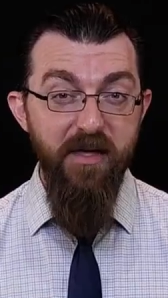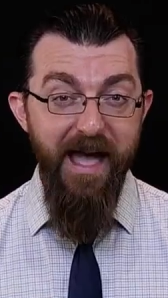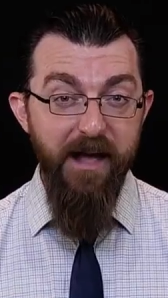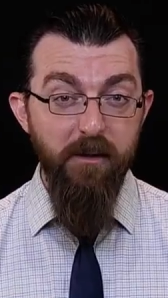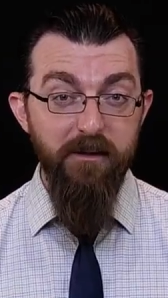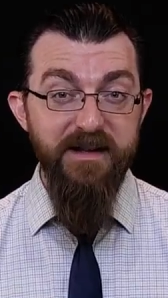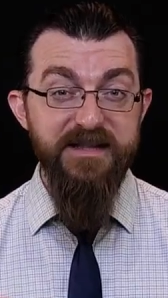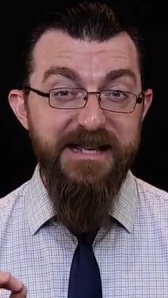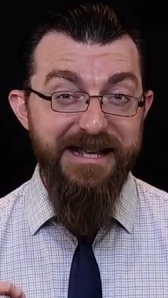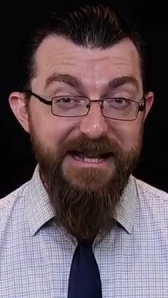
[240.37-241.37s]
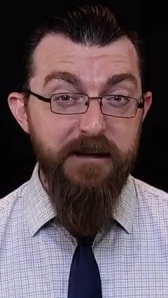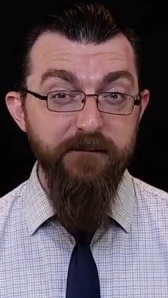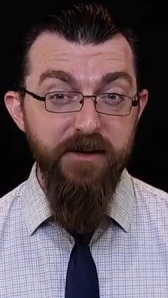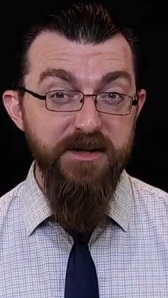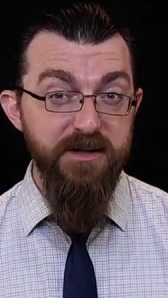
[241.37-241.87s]
angle is the
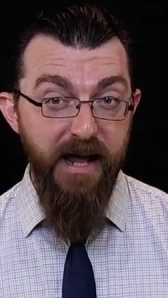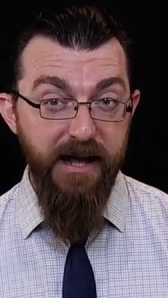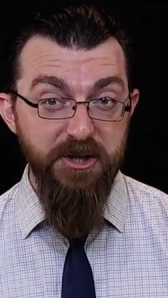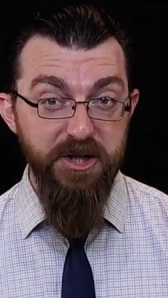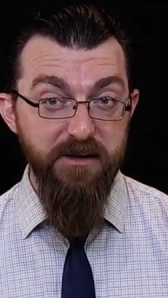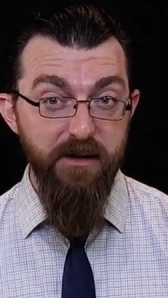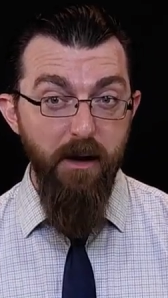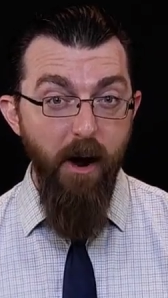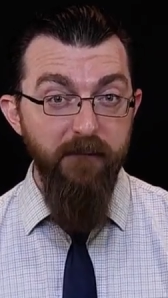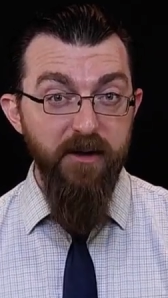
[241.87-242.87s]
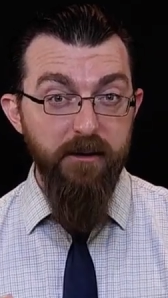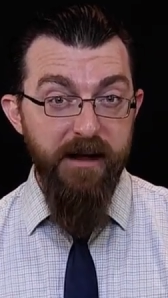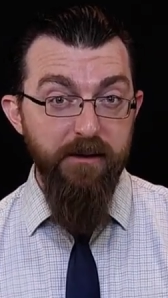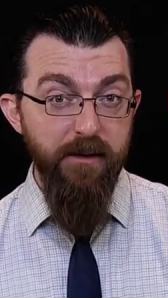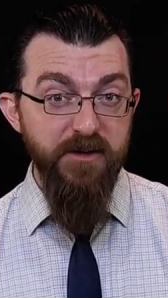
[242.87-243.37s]
inverse tangent of the
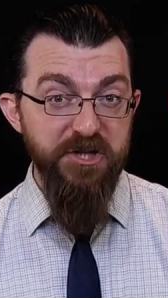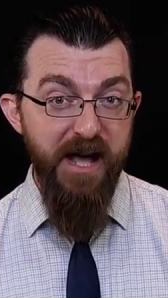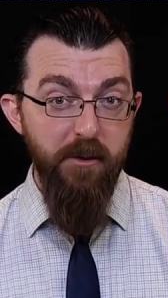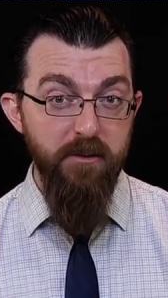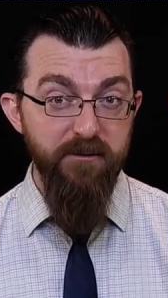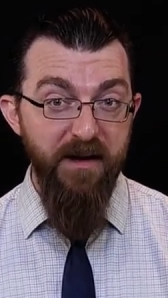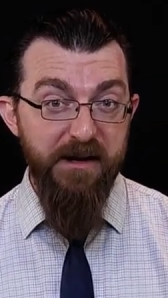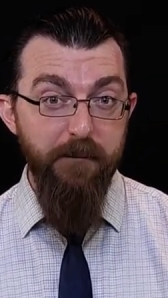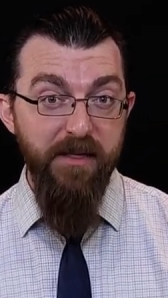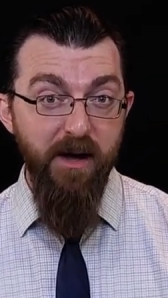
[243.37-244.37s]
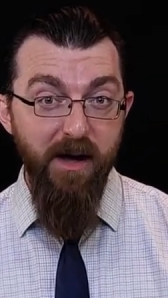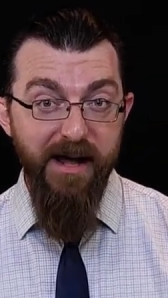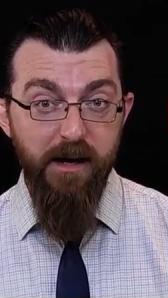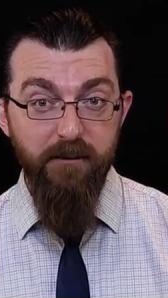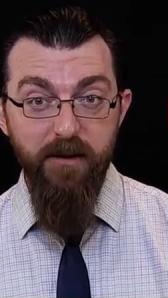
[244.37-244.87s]
length of the shadow divided by the
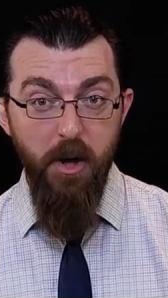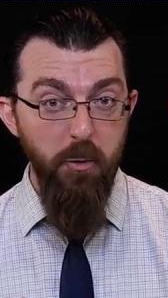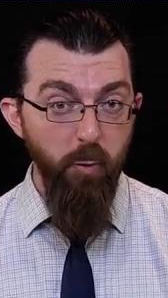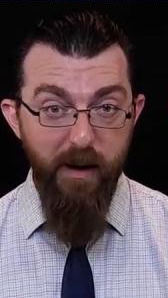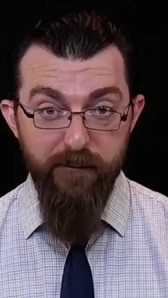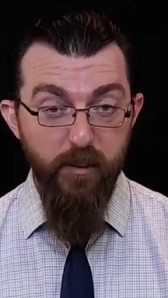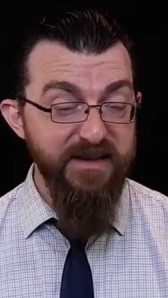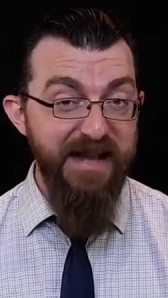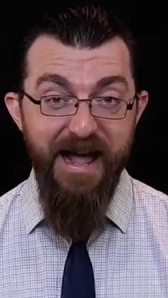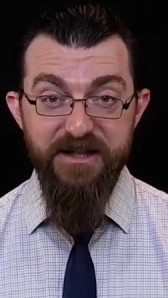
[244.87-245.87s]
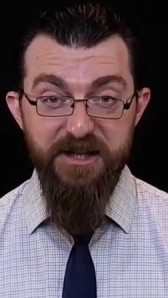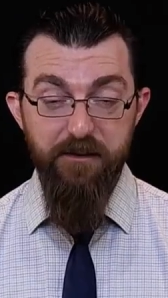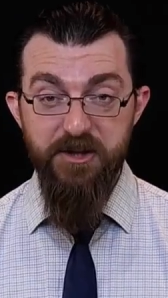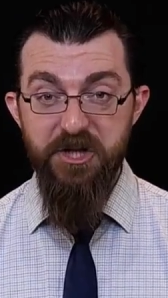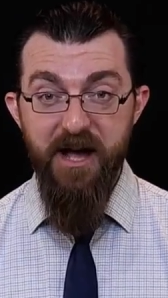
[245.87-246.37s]
height of whatever is casting
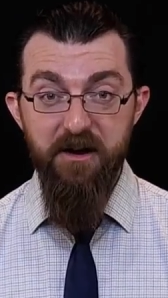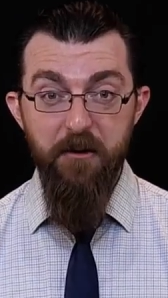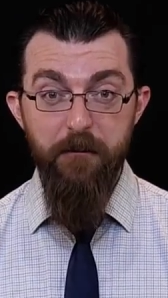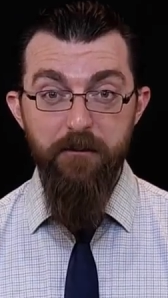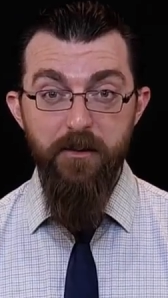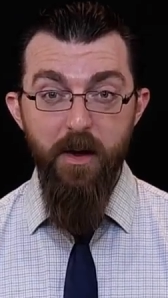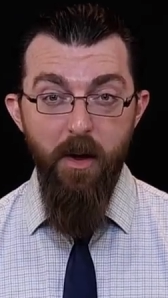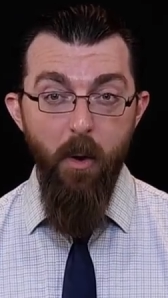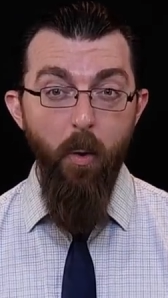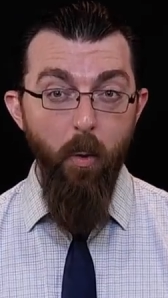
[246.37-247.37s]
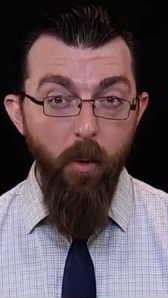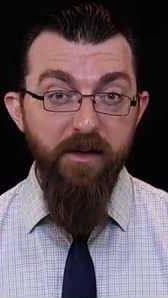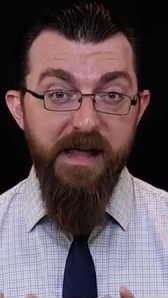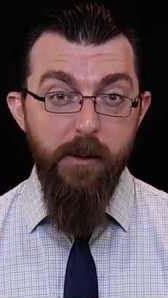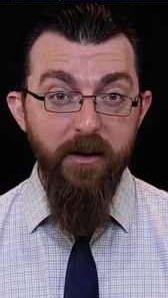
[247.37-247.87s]
the shadow. On
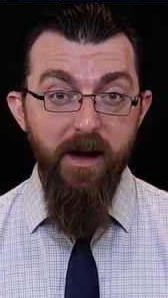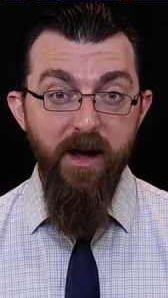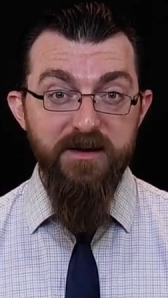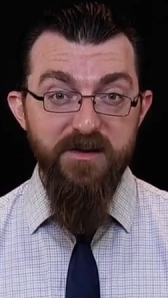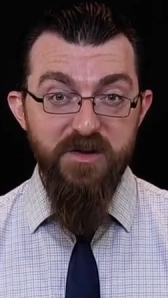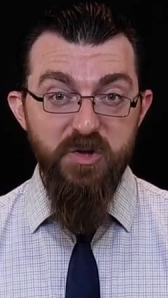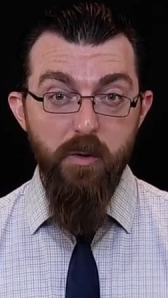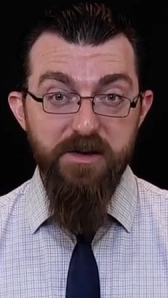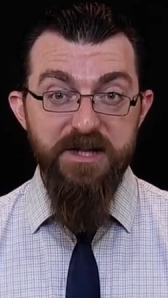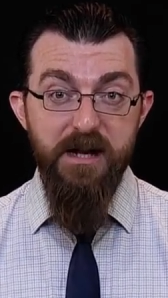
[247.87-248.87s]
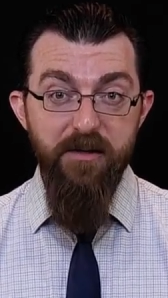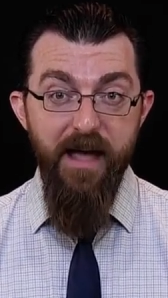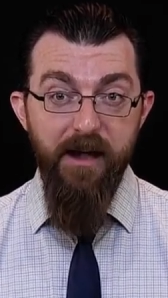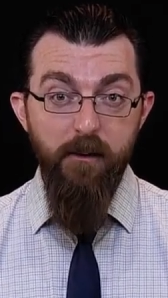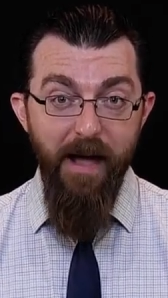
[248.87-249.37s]
the equinox, the solar zenith
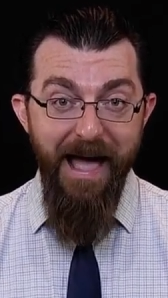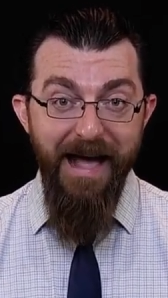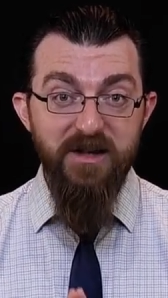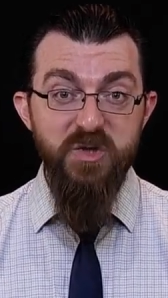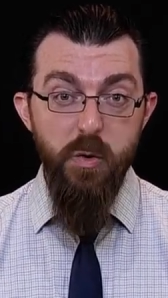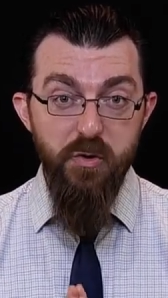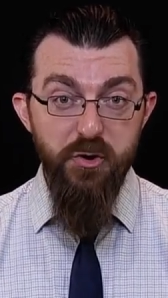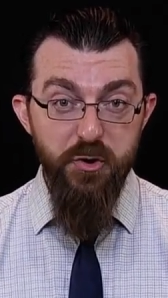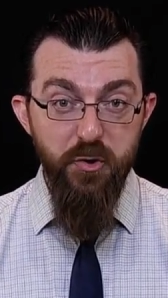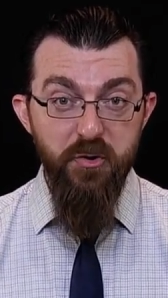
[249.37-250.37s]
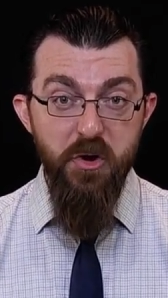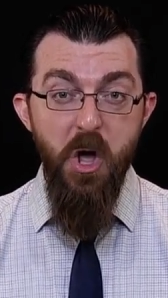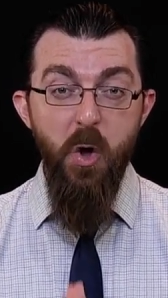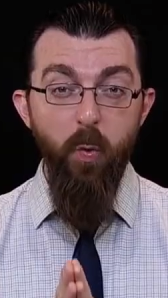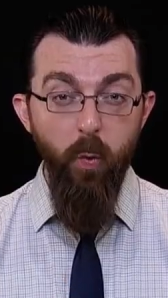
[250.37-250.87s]
angle at solar noon
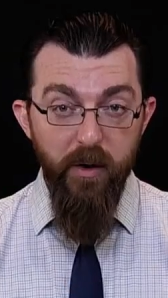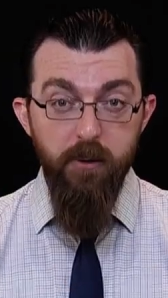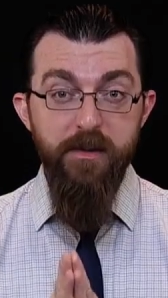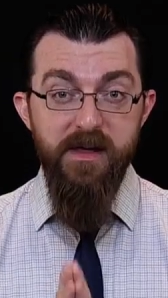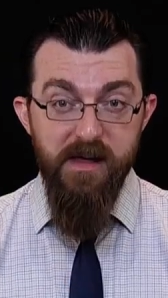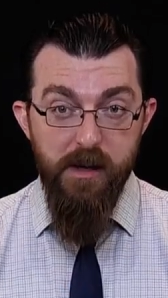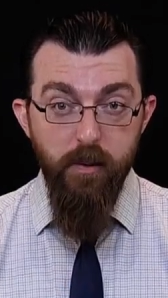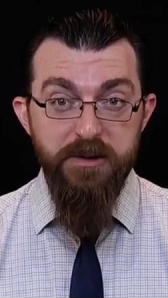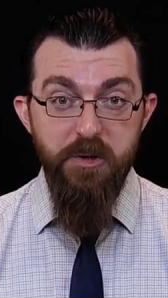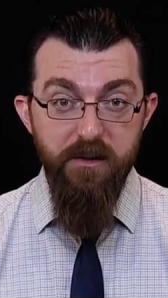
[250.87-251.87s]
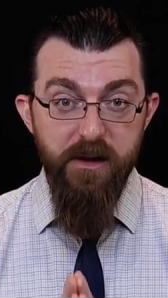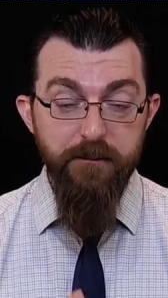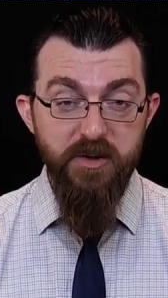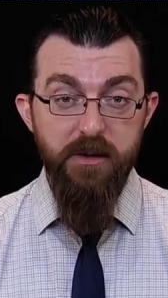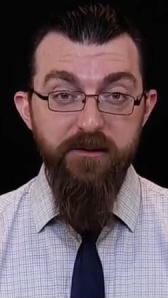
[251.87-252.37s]
will be equal to the
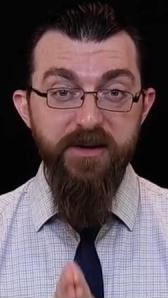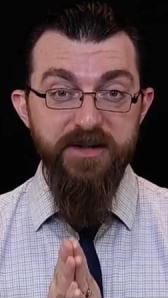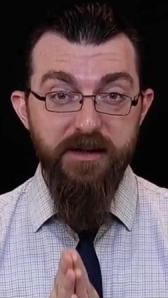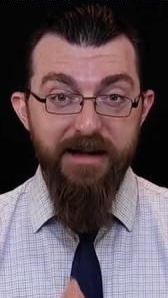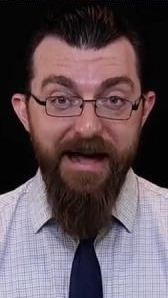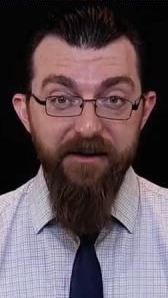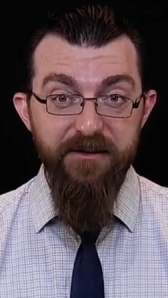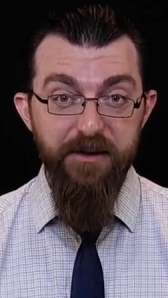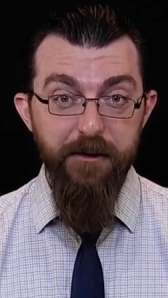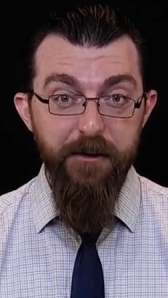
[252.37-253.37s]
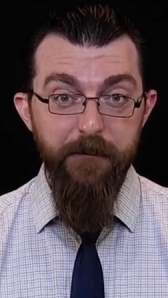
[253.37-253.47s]
observer's latitude.